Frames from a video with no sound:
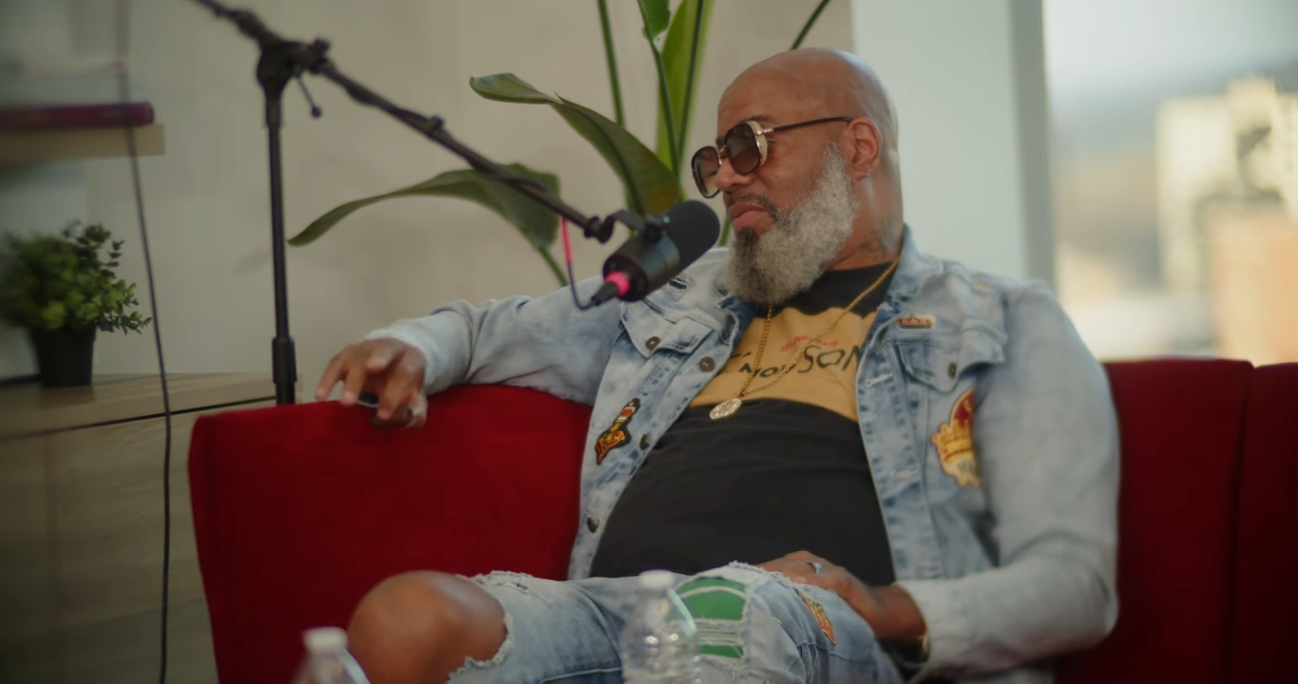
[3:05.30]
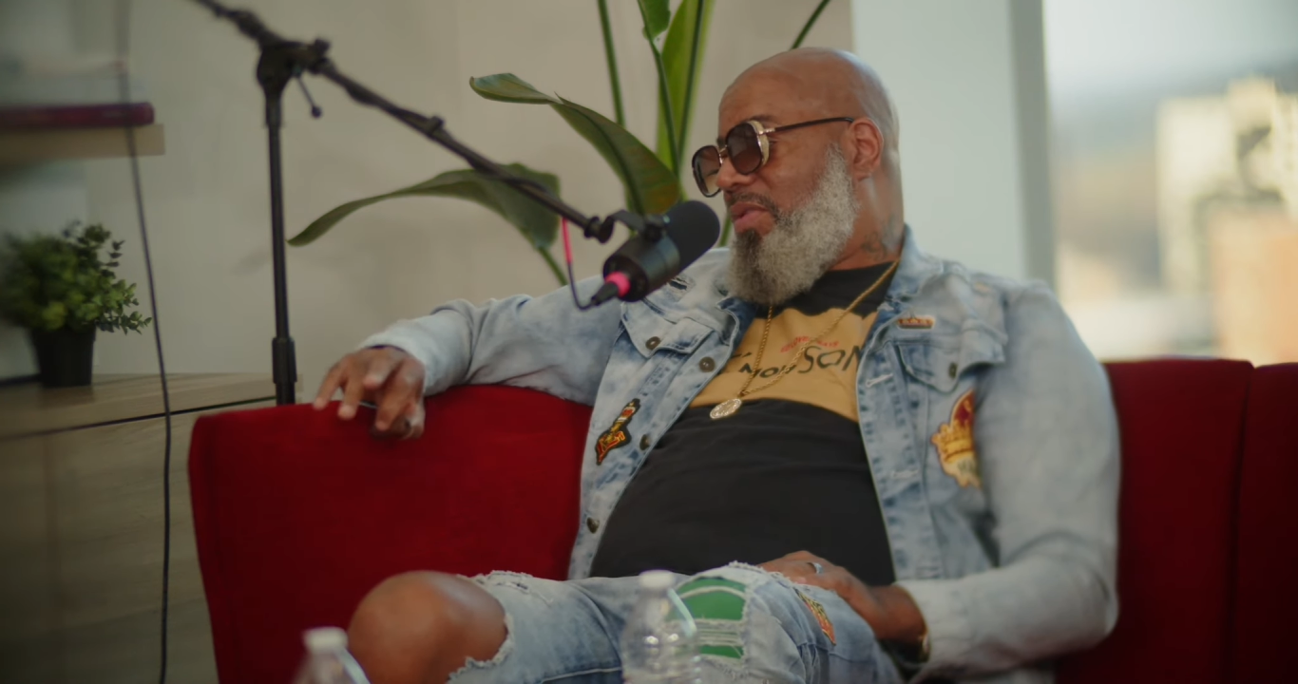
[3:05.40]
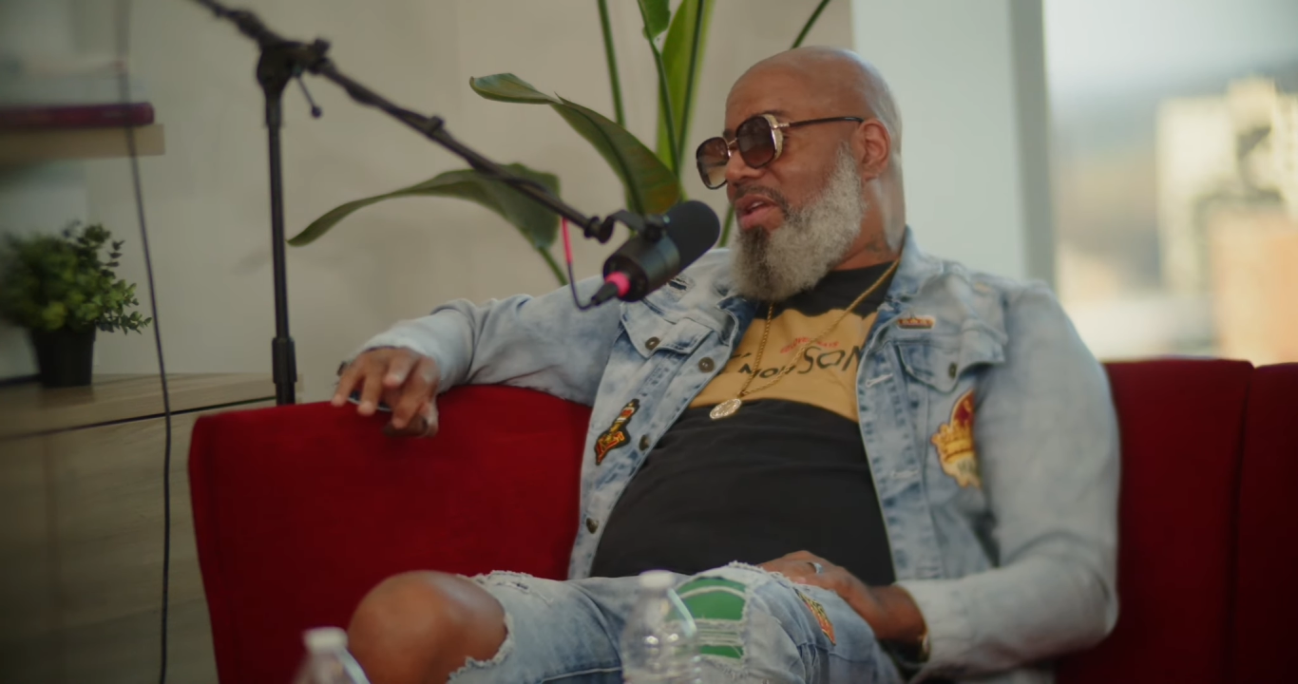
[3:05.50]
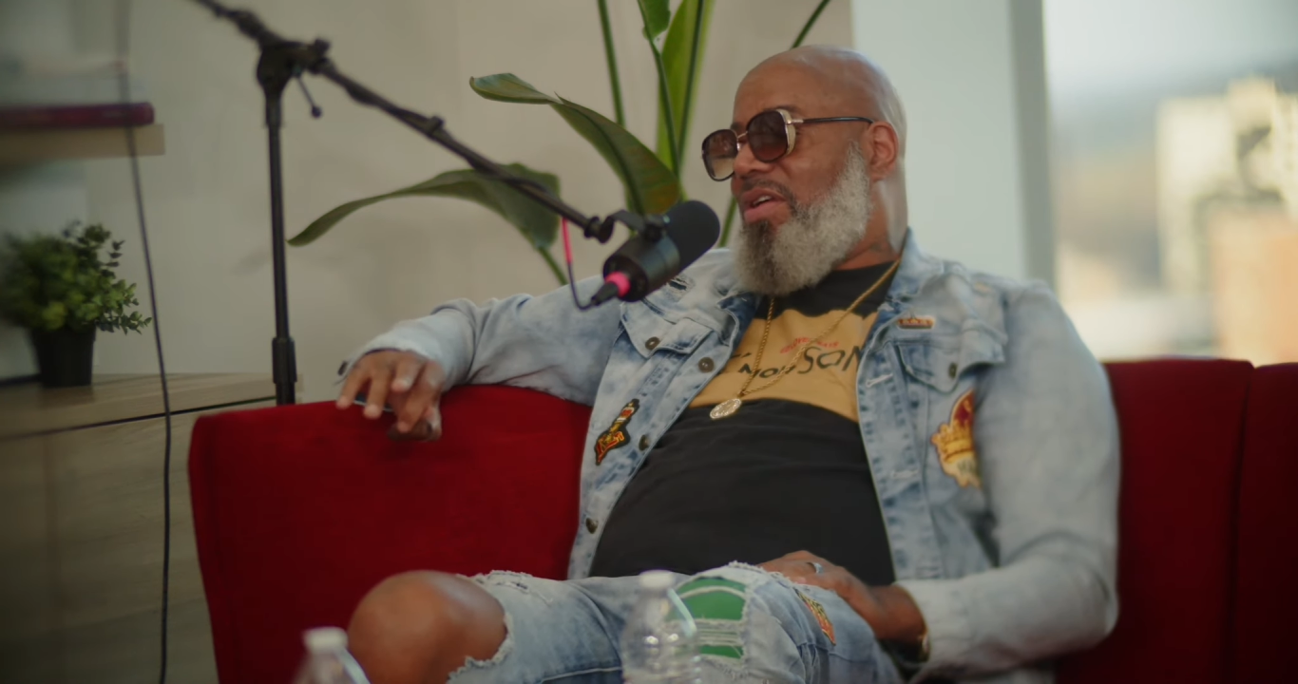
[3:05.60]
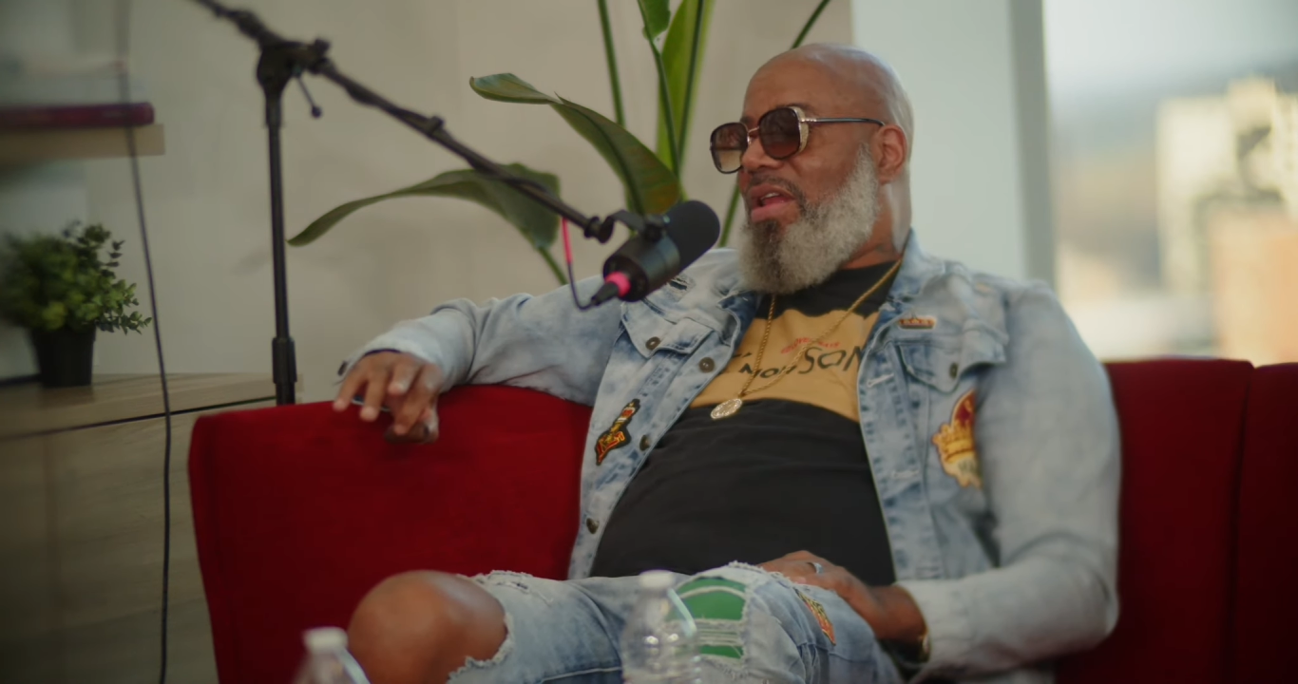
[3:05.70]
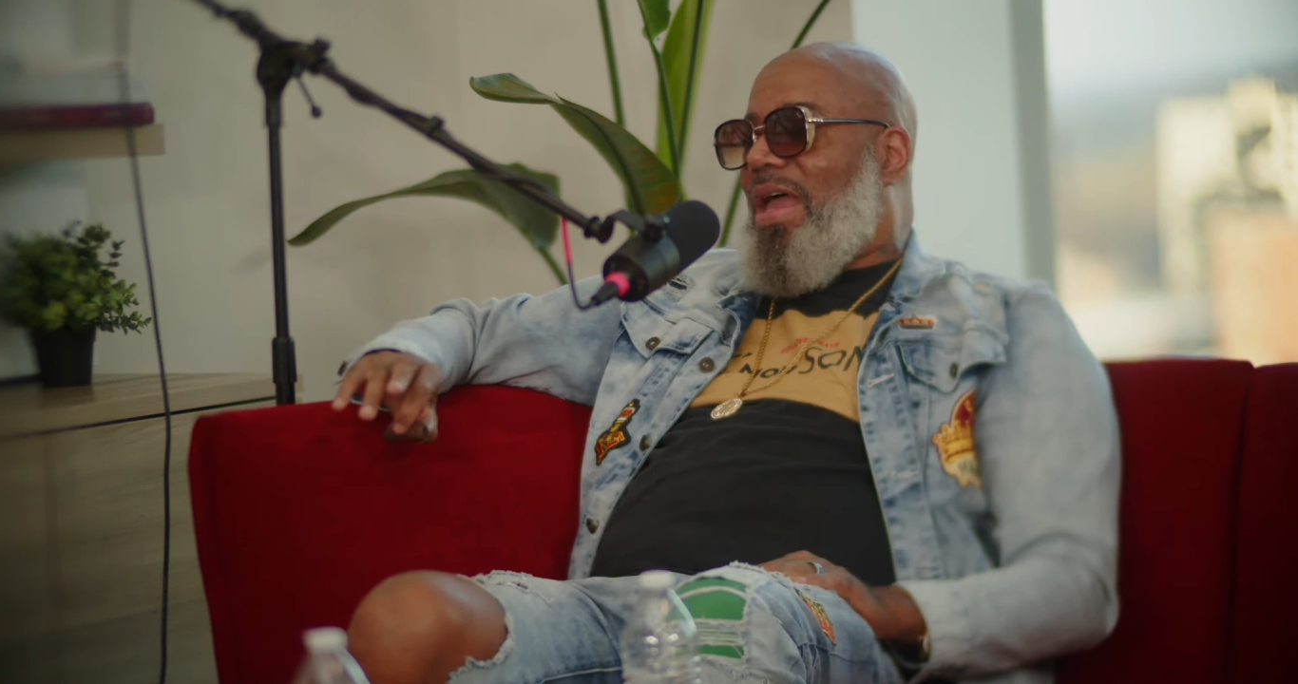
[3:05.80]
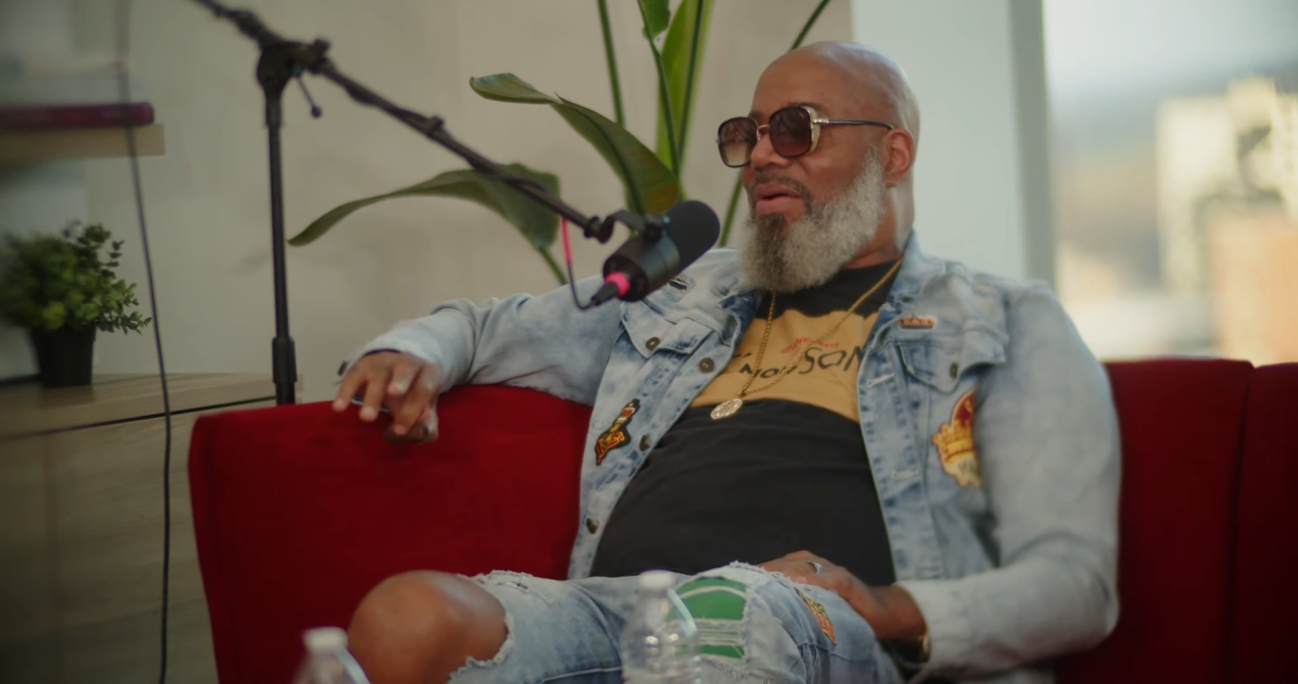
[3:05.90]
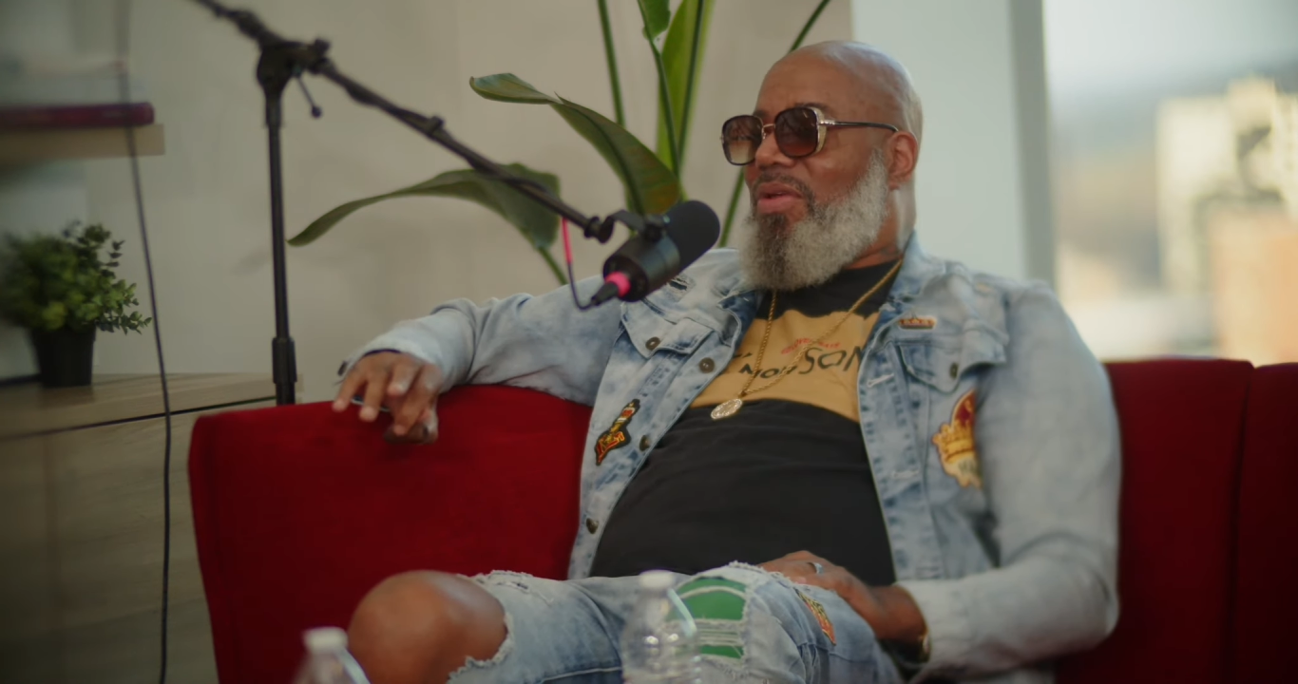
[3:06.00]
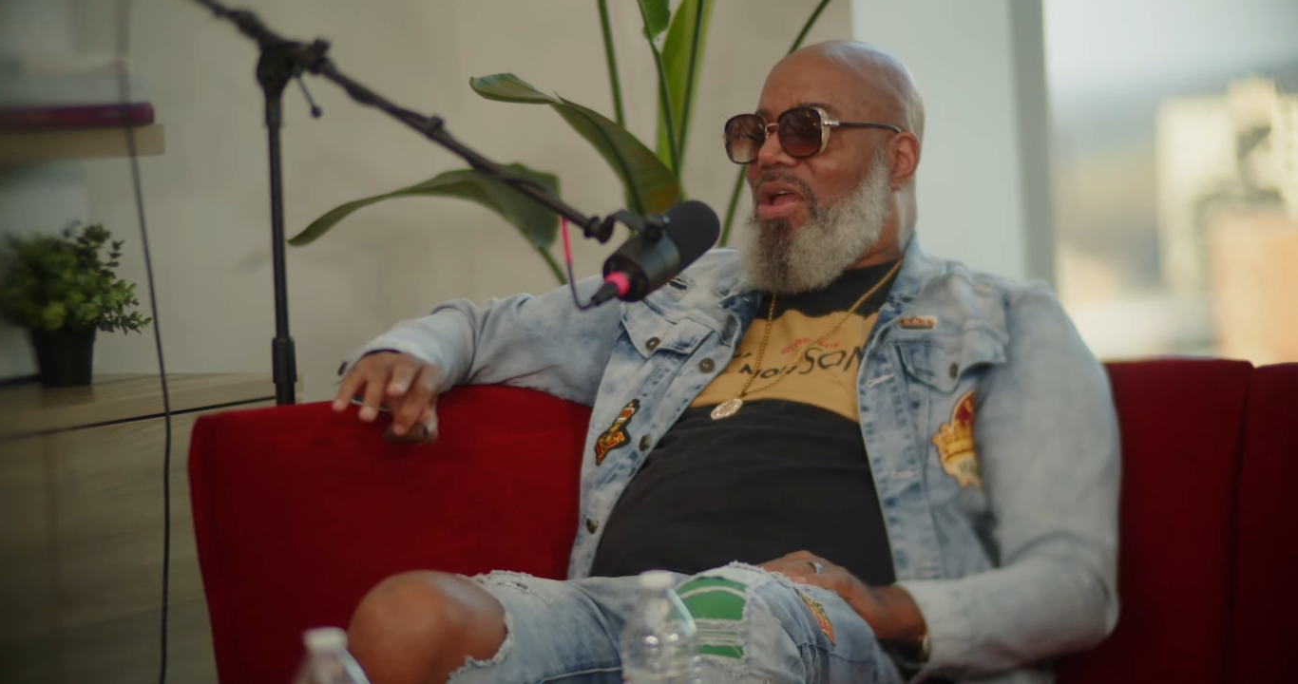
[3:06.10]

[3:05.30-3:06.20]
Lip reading: what it look like when